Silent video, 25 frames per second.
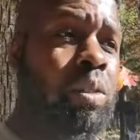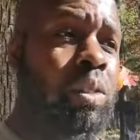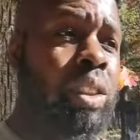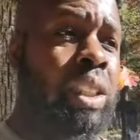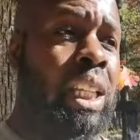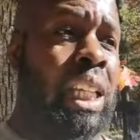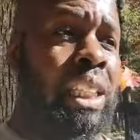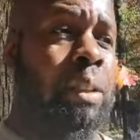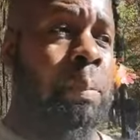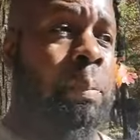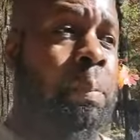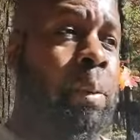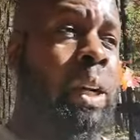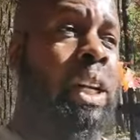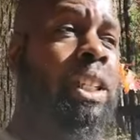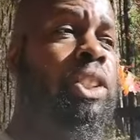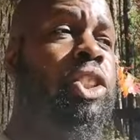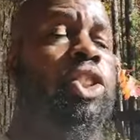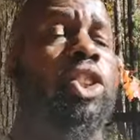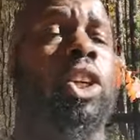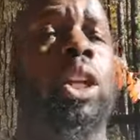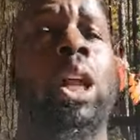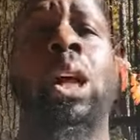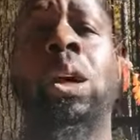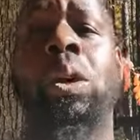that the bridge
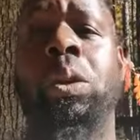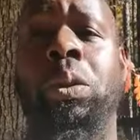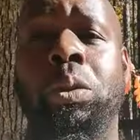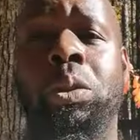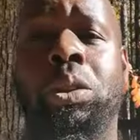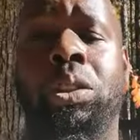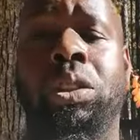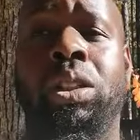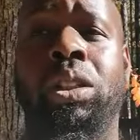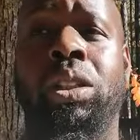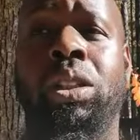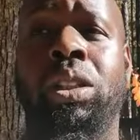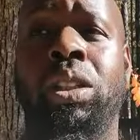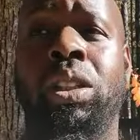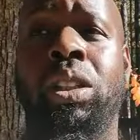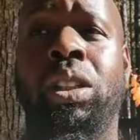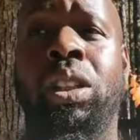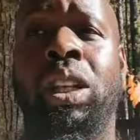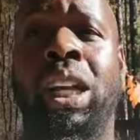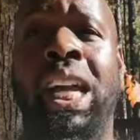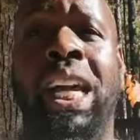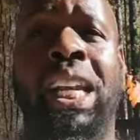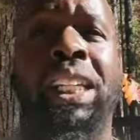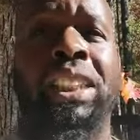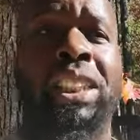is closed
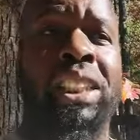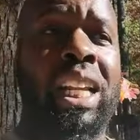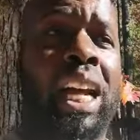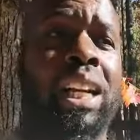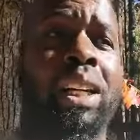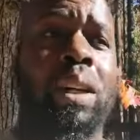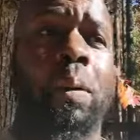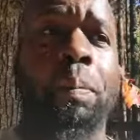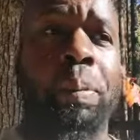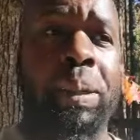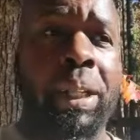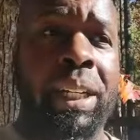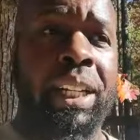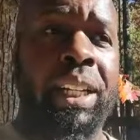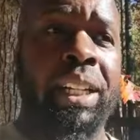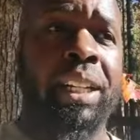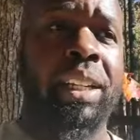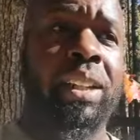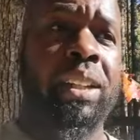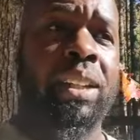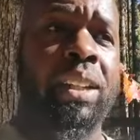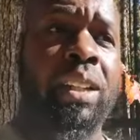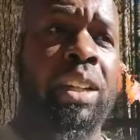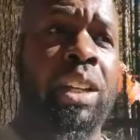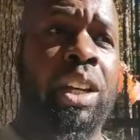and it's not
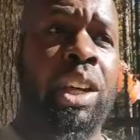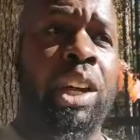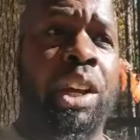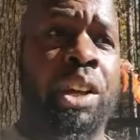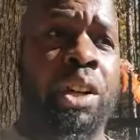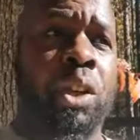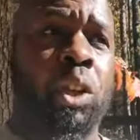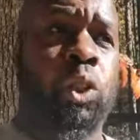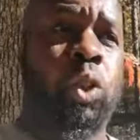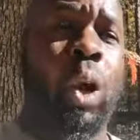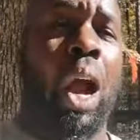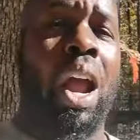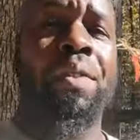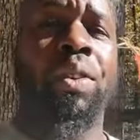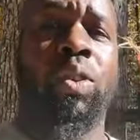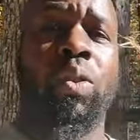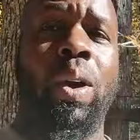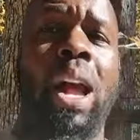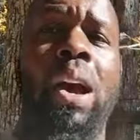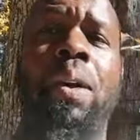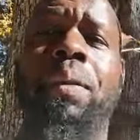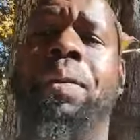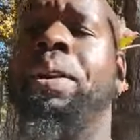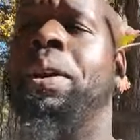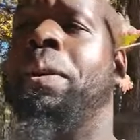completed. You drive
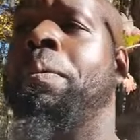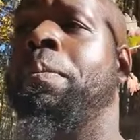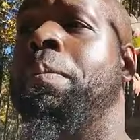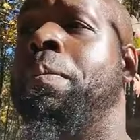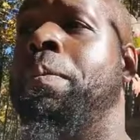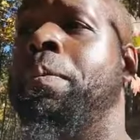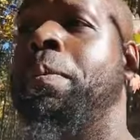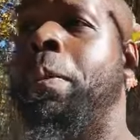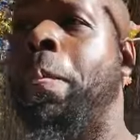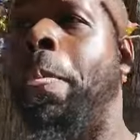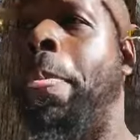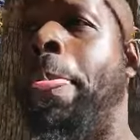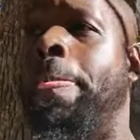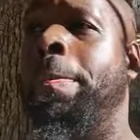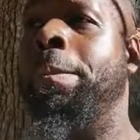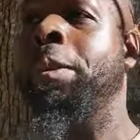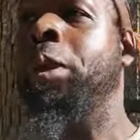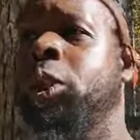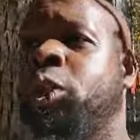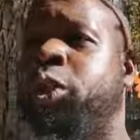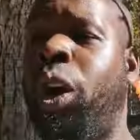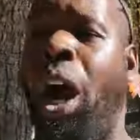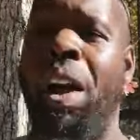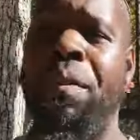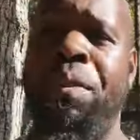around them. You're
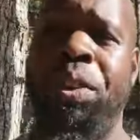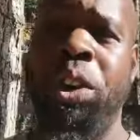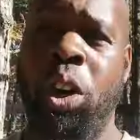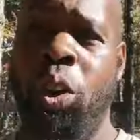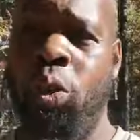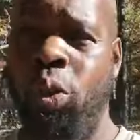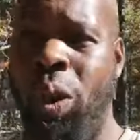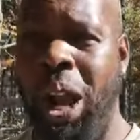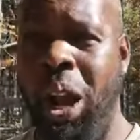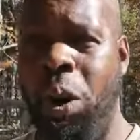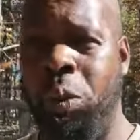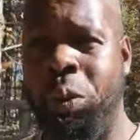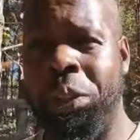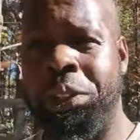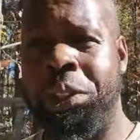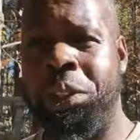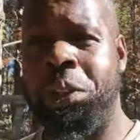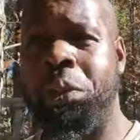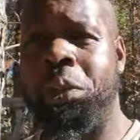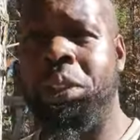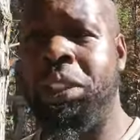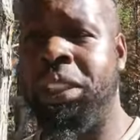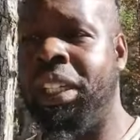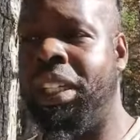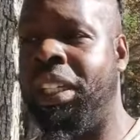driving around what you
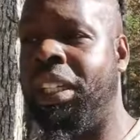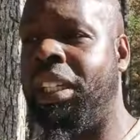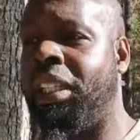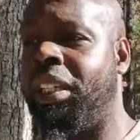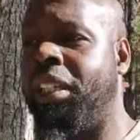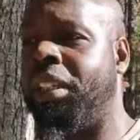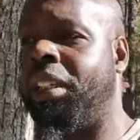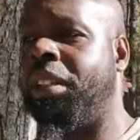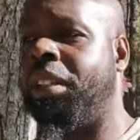see